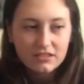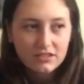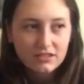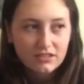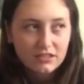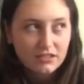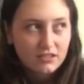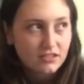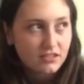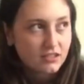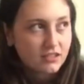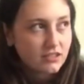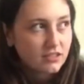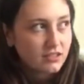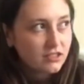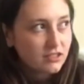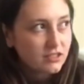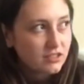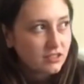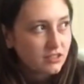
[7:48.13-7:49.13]

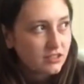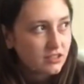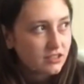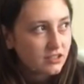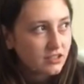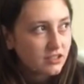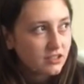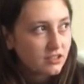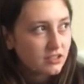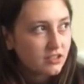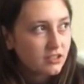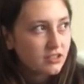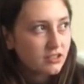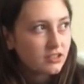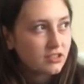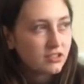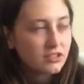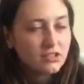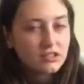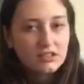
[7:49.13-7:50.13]

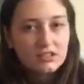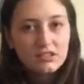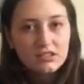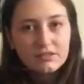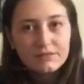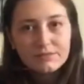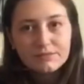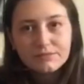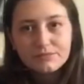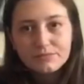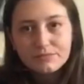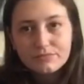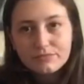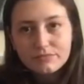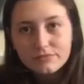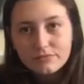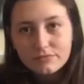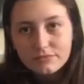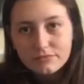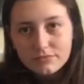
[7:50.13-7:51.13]
No words are spoken by the person on screen.